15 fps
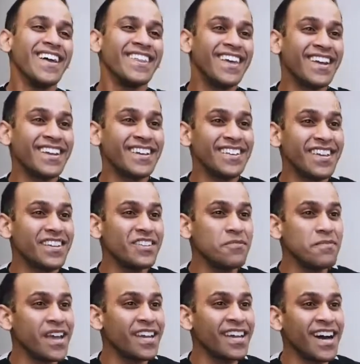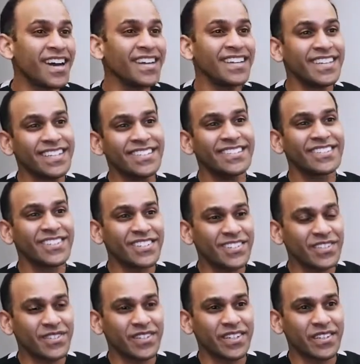Then you may not need
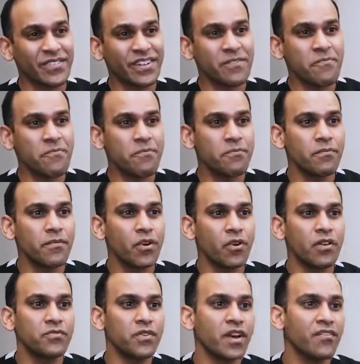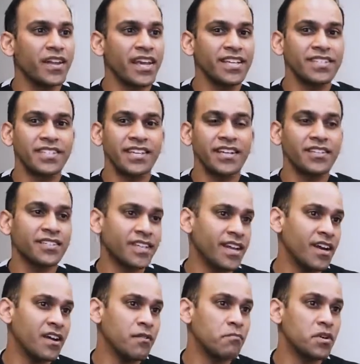surgery, right? Right. Or if you have an ACL
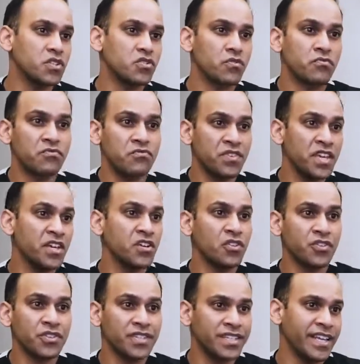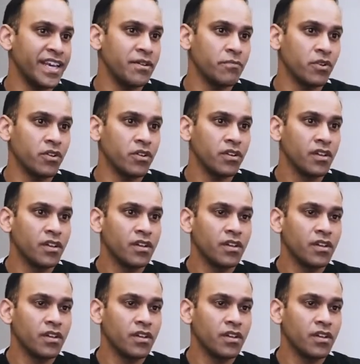tear, but you feel stable,